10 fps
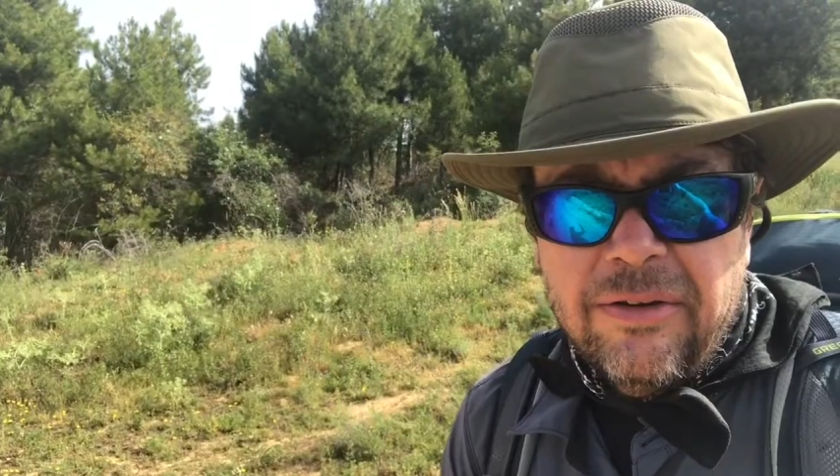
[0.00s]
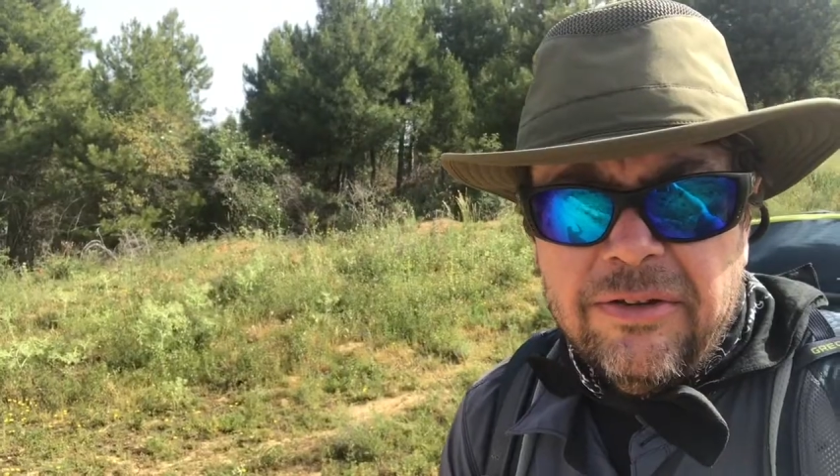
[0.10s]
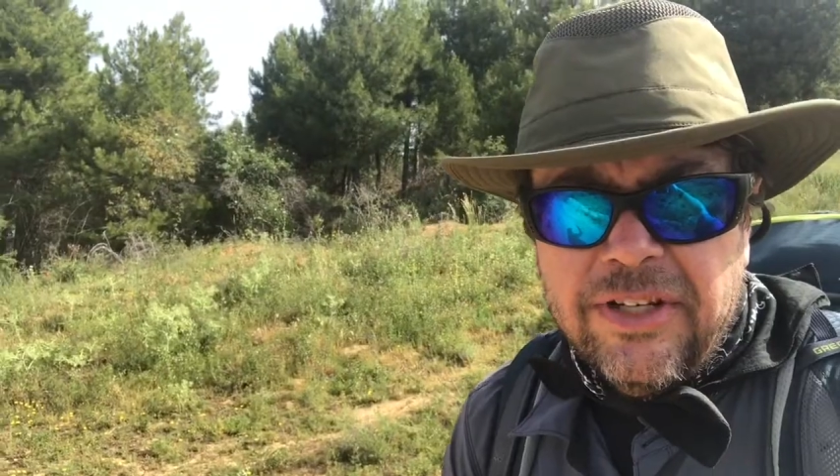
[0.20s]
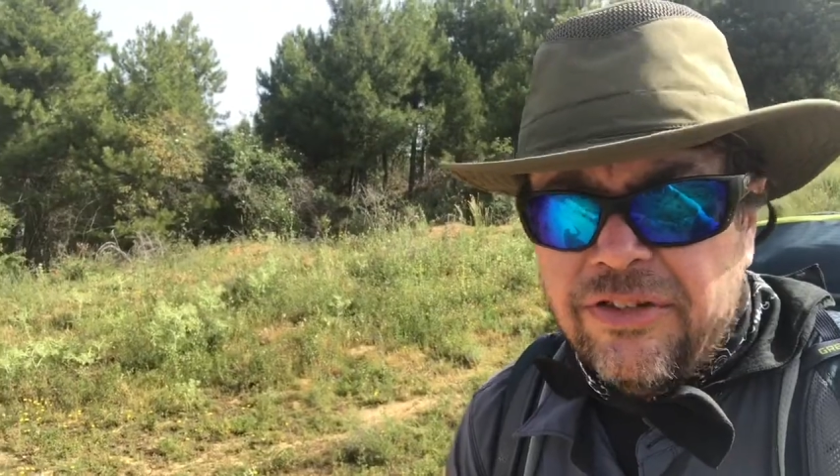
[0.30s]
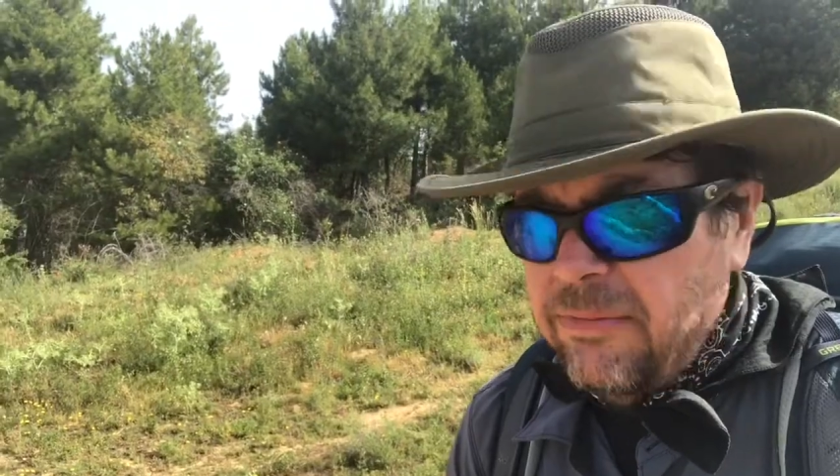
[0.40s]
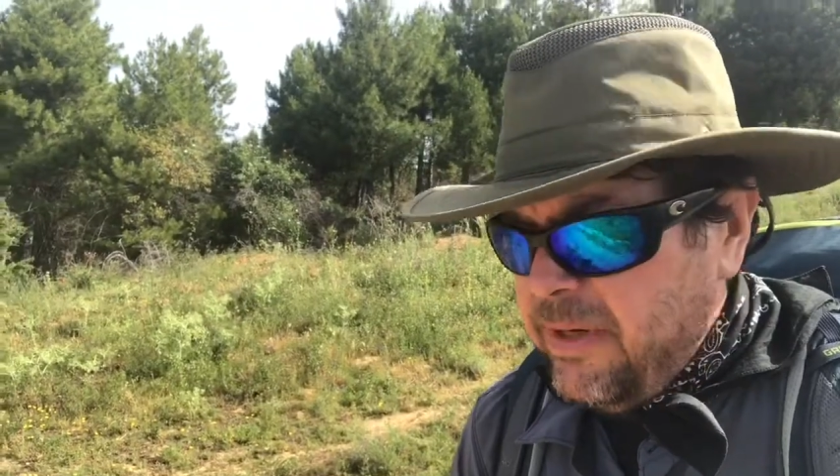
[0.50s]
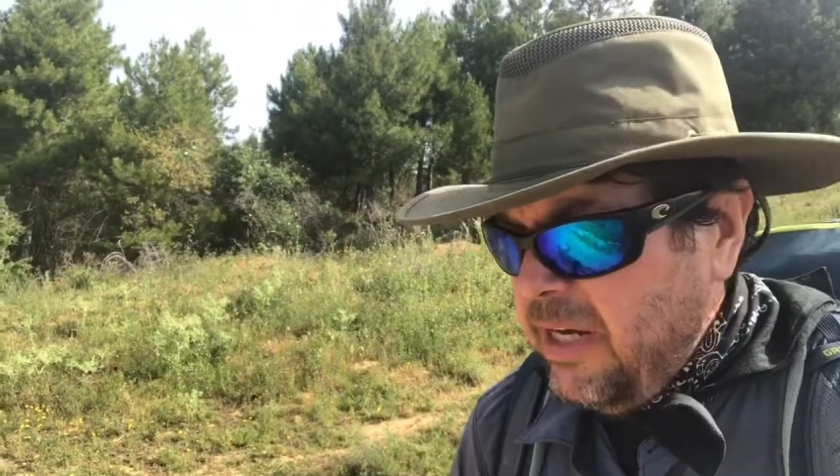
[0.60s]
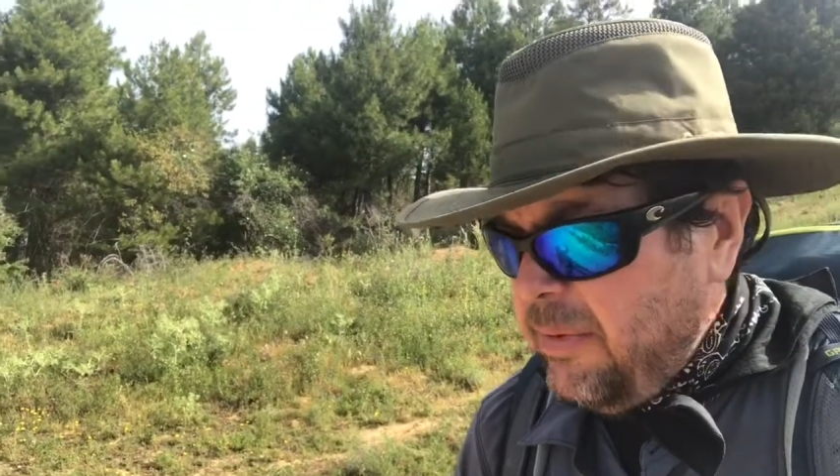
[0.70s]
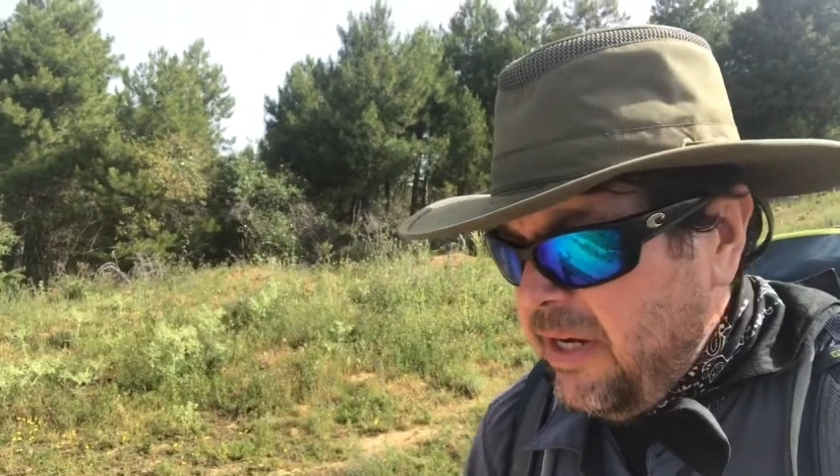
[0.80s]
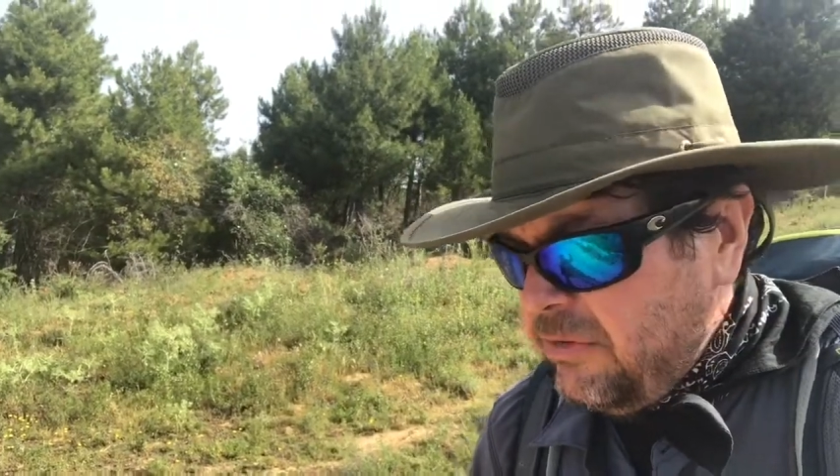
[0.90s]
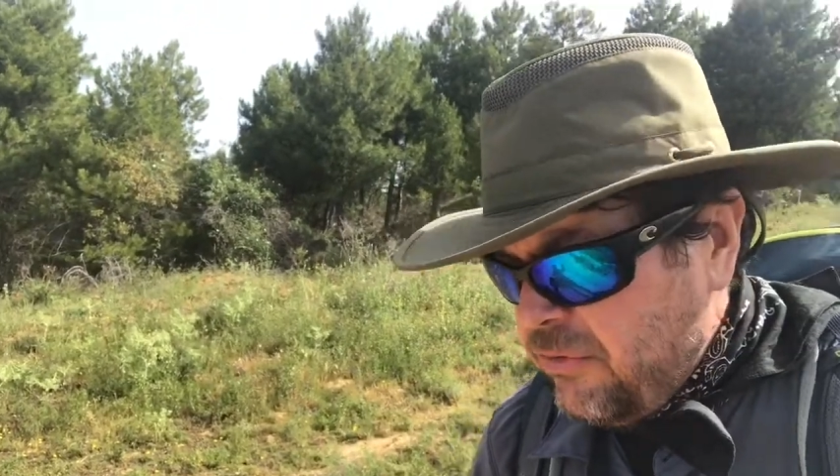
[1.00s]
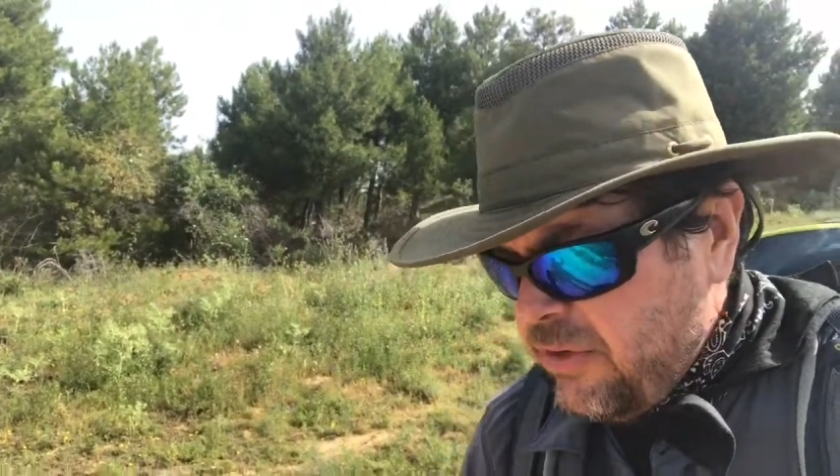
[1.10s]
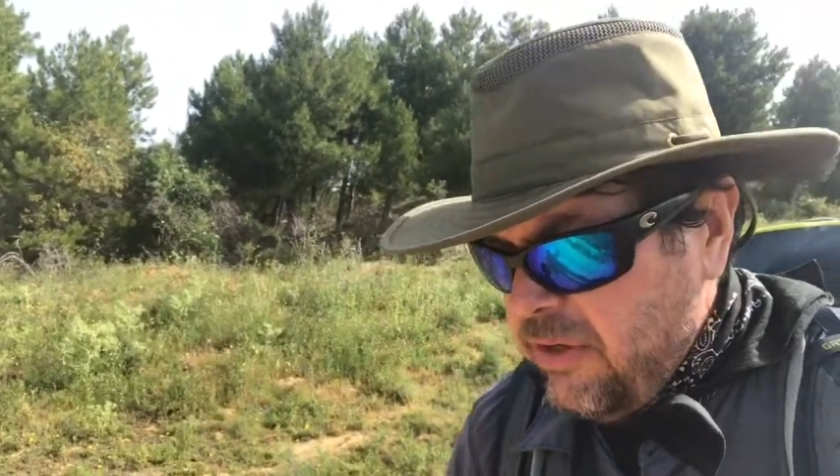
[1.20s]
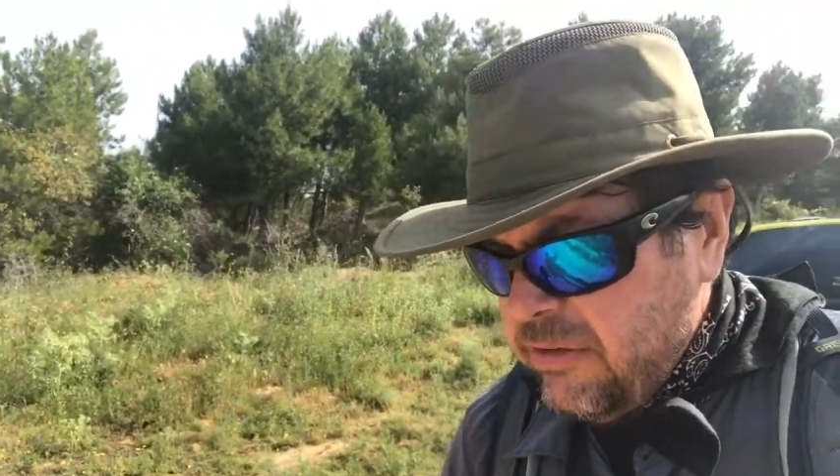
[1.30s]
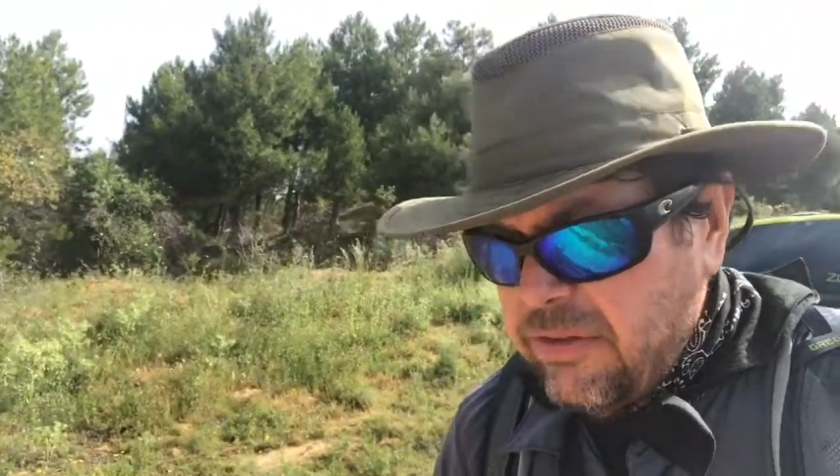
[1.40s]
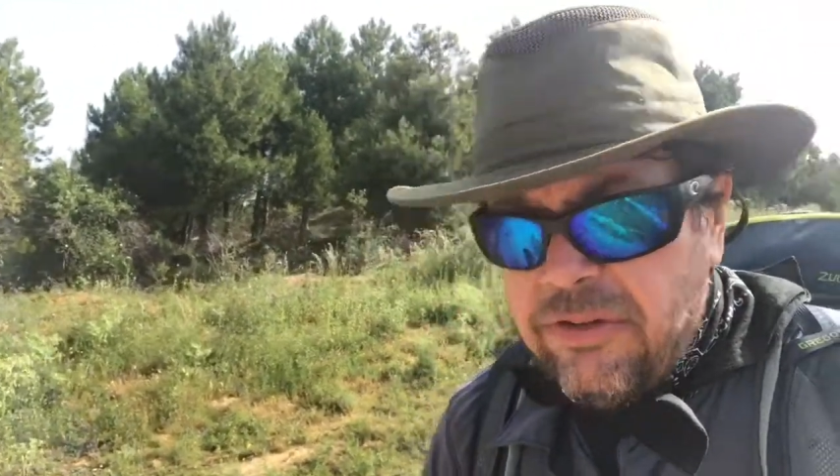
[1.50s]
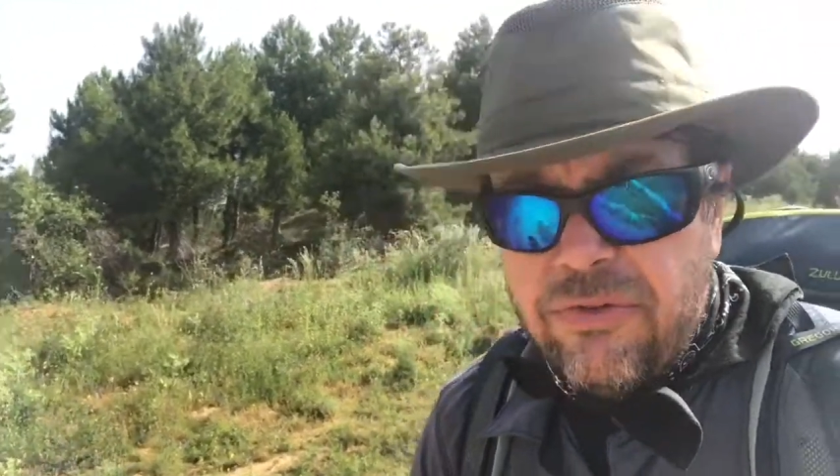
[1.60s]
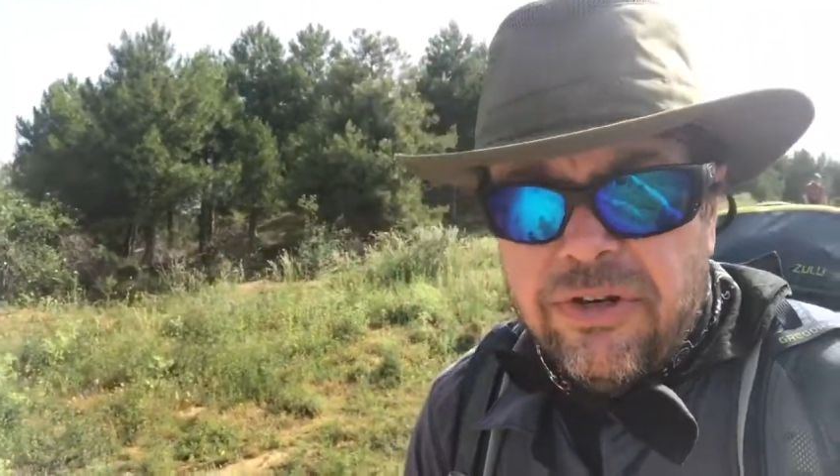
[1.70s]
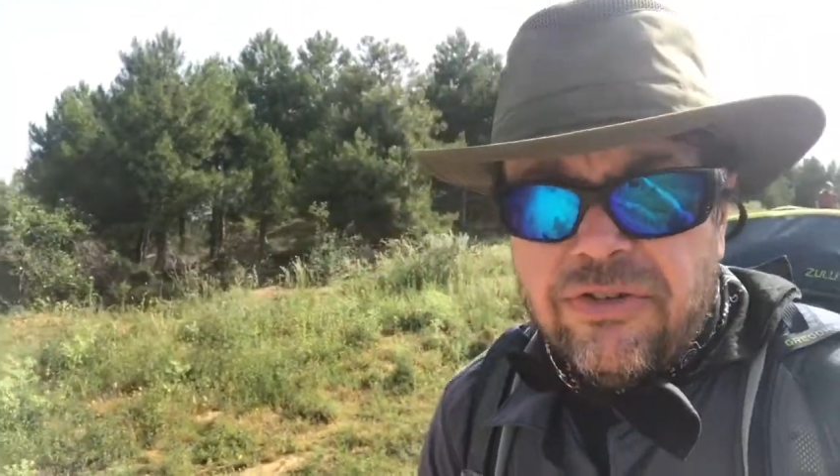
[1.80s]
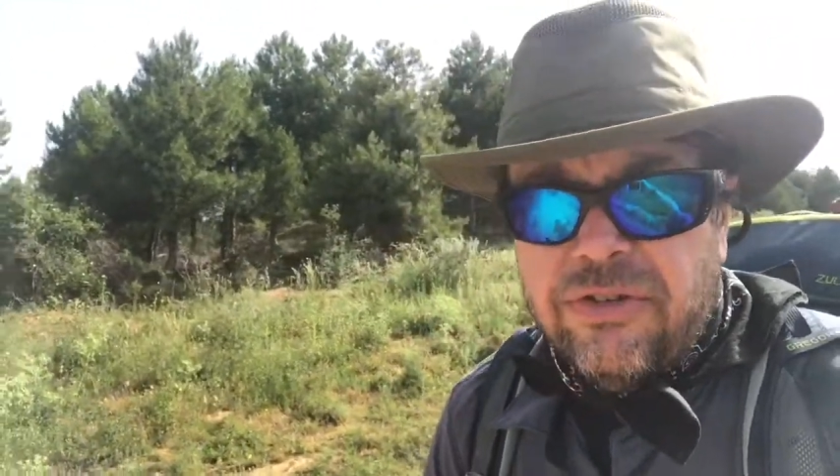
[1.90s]
There's actually a bypass trail to the
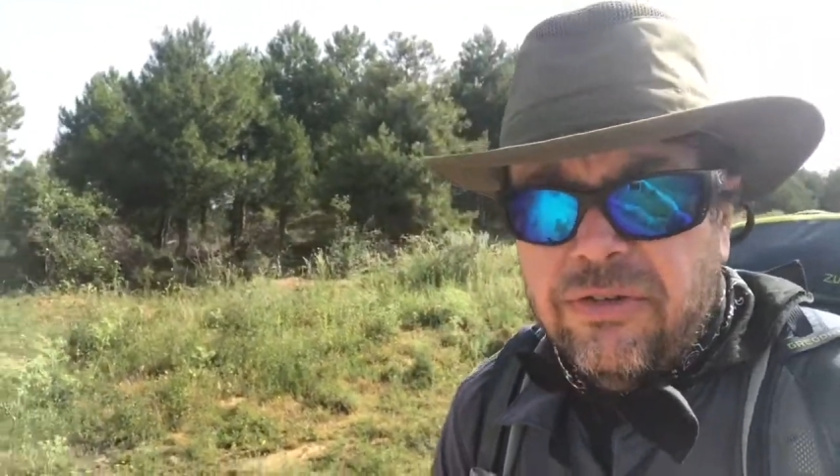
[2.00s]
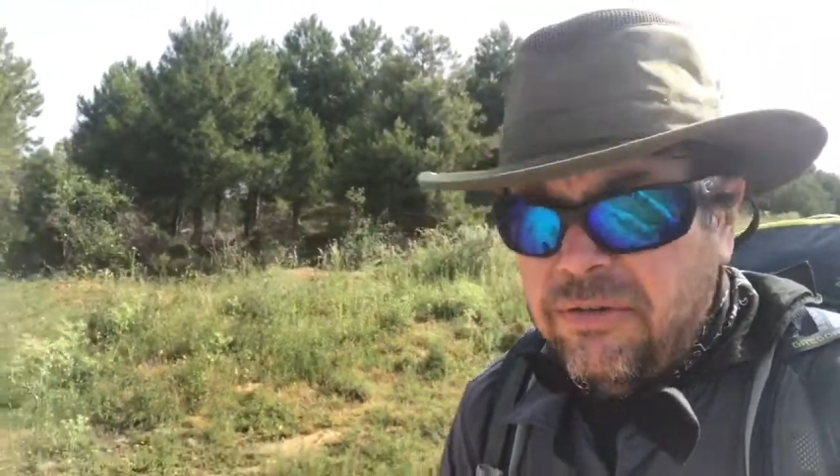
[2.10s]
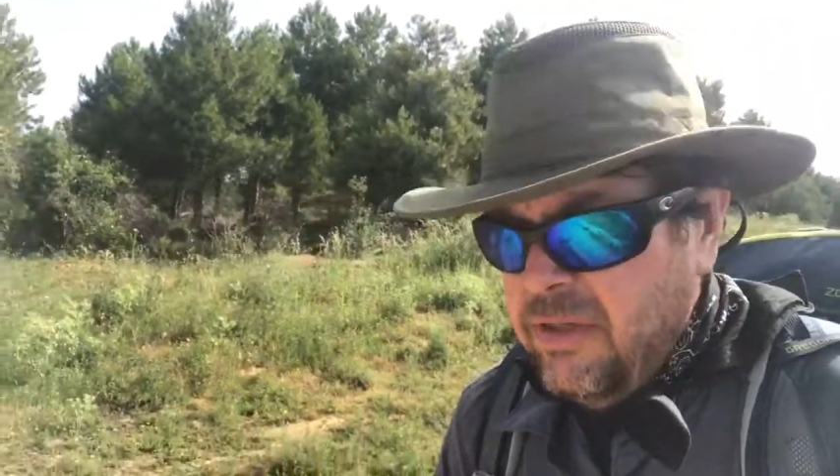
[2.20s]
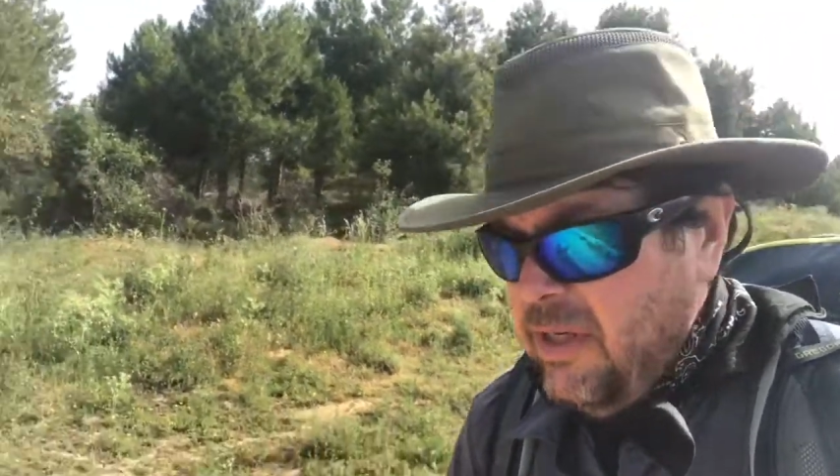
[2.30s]
traditional